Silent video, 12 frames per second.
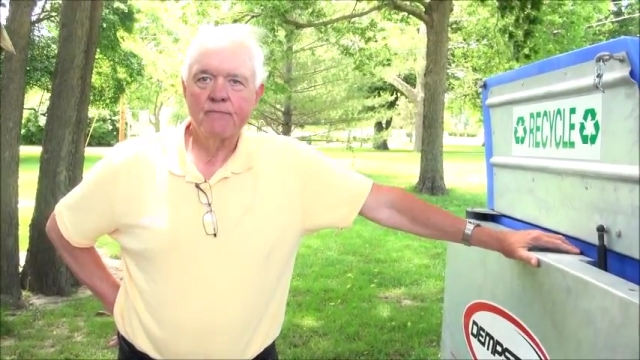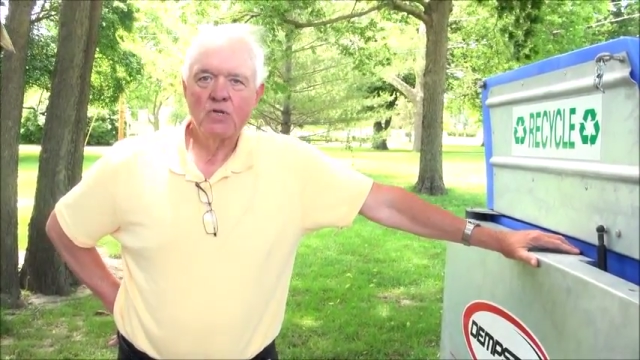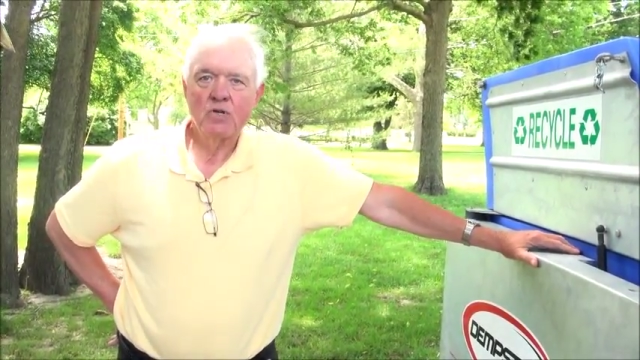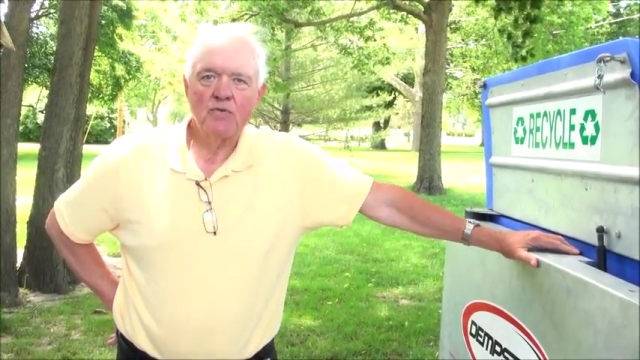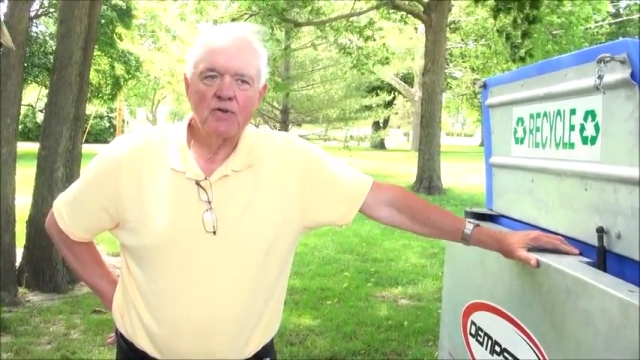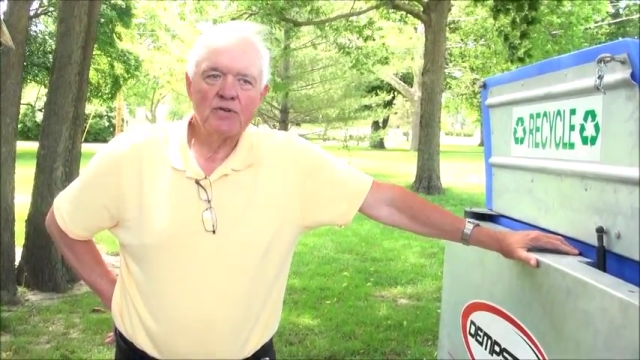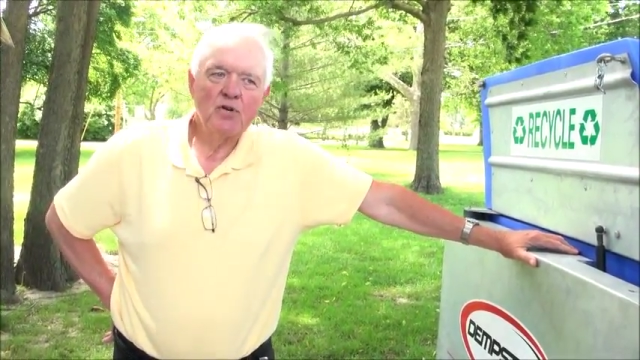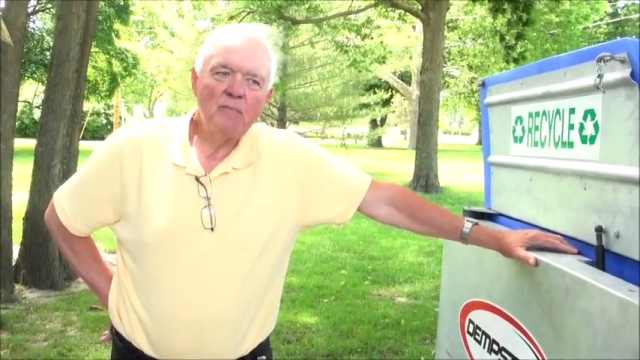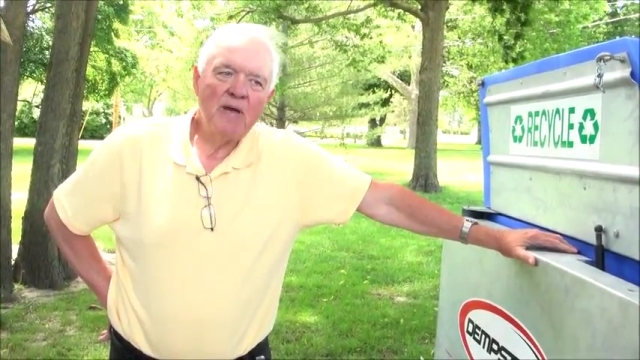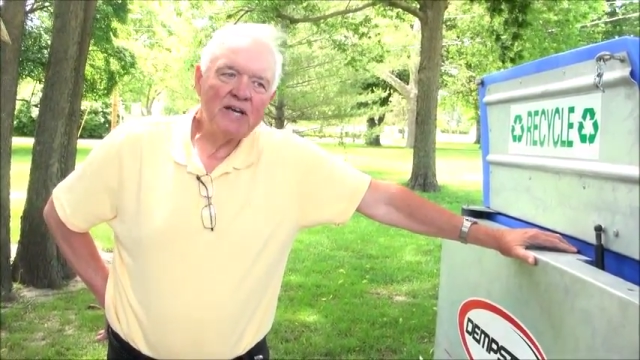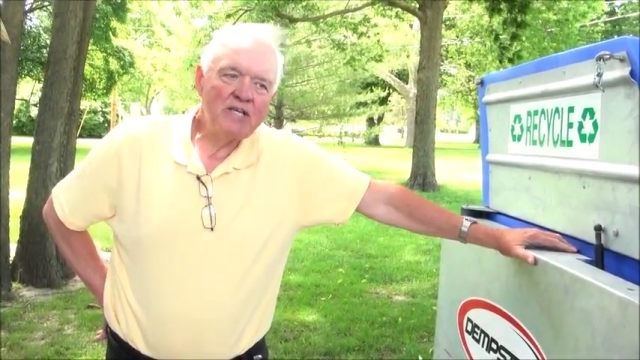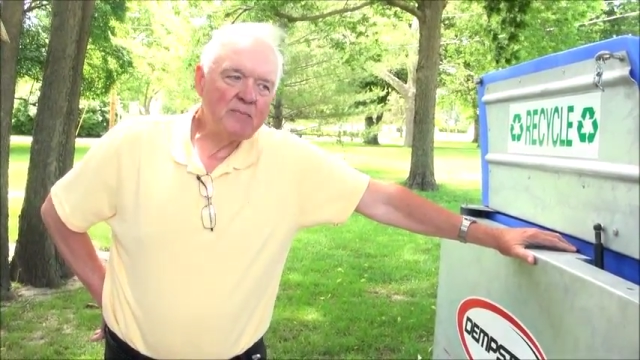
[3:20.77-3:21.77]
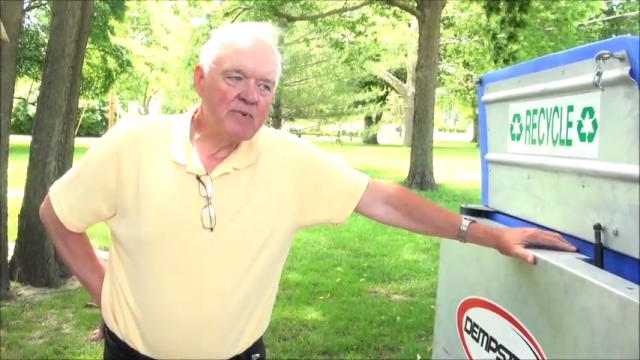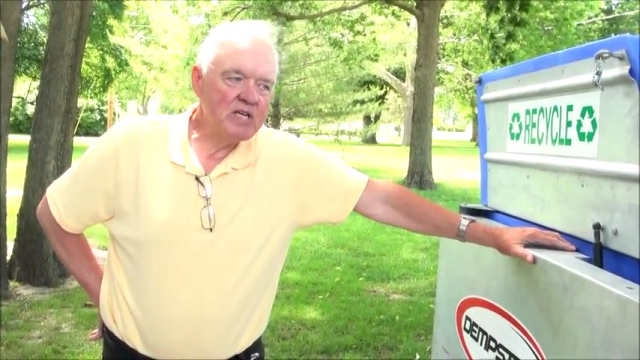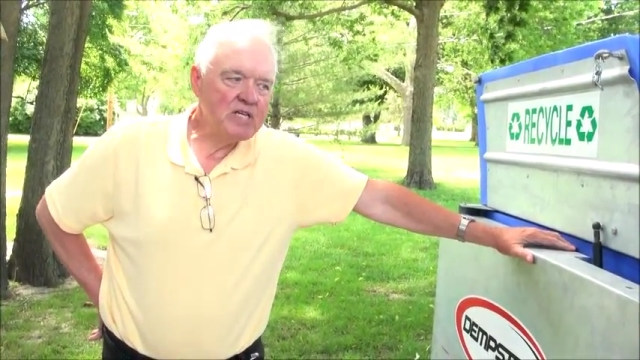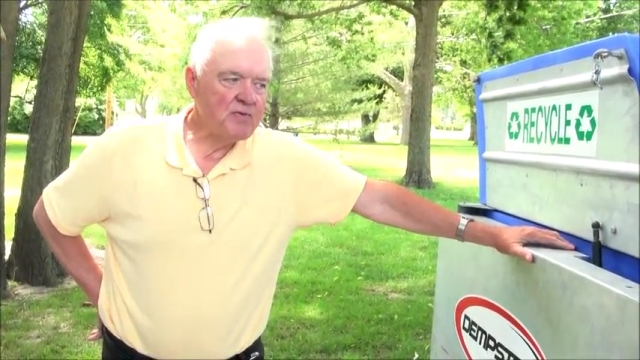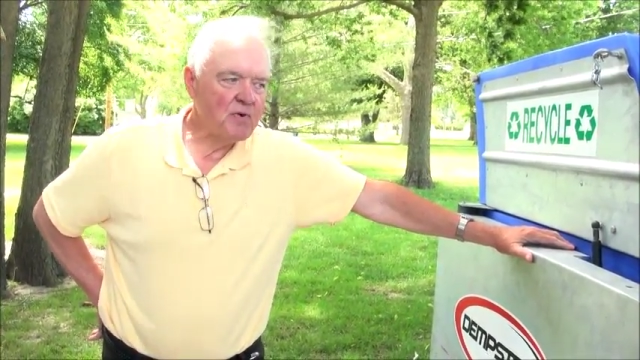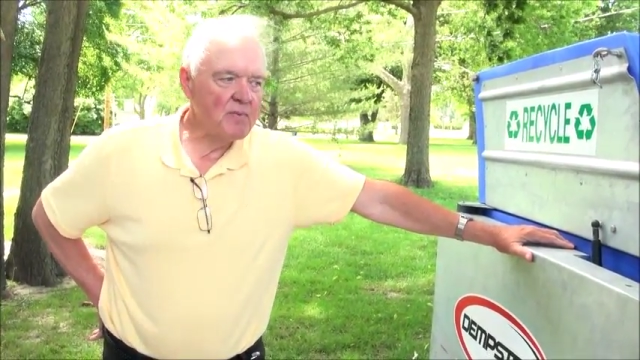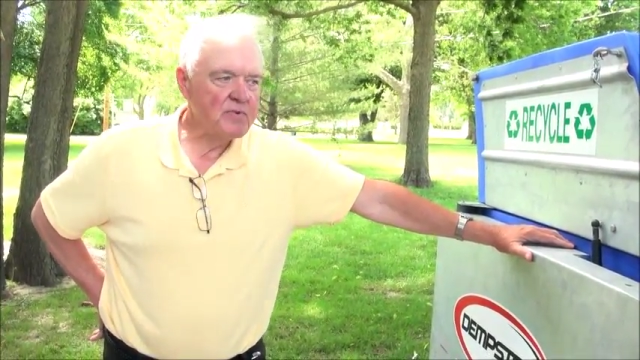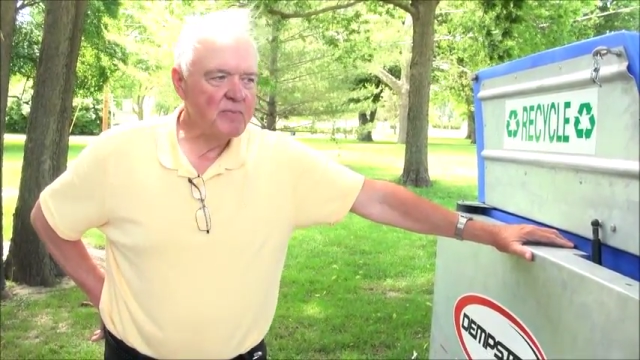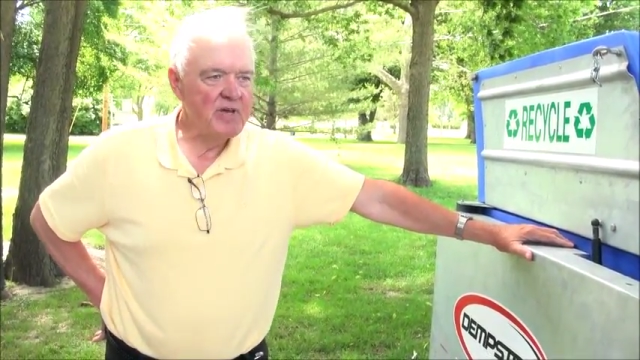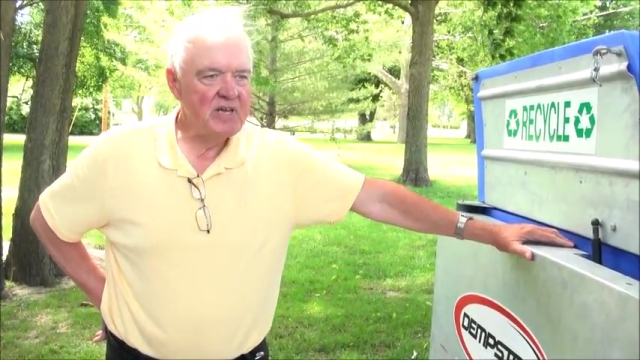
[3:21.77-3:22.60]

So there's no magic place for them to